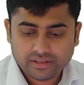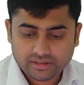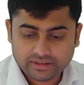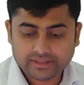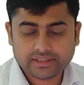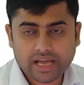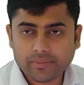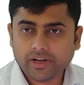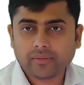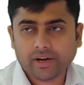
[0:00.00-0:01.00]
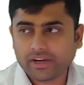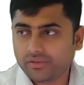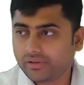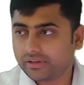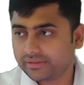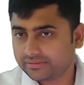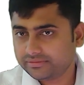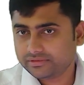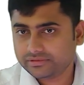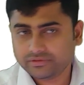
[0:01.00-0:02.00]
this is happening by default.
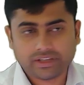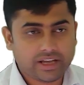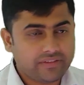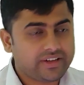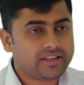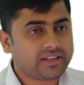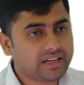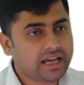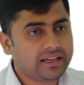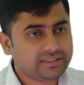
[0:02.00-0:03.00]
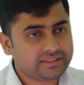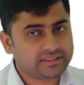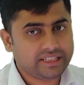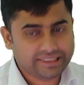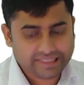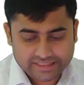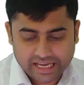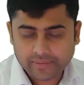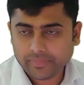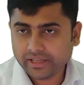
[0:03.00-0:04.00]
For every other class, it is
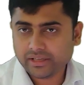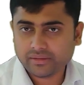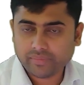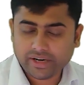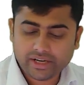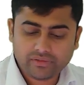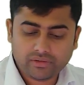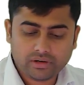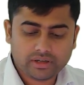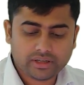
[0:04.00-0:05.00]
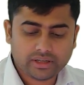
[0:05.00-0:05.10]
happening by default